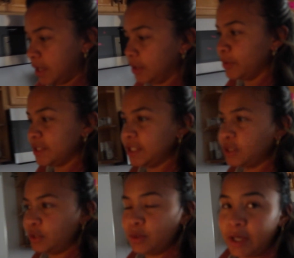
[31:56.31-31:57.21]
always like
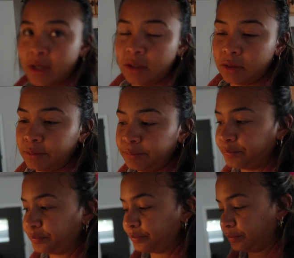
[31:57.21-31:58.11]
to do like a
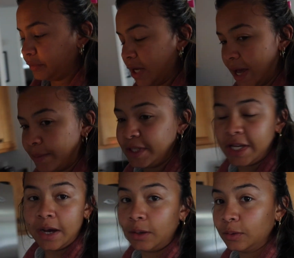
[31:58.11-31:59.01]

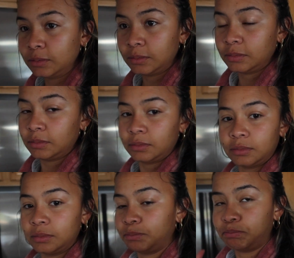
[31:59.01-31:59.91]
empty out
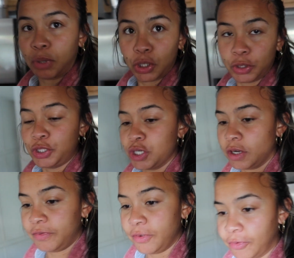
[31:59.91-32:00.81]
purge of the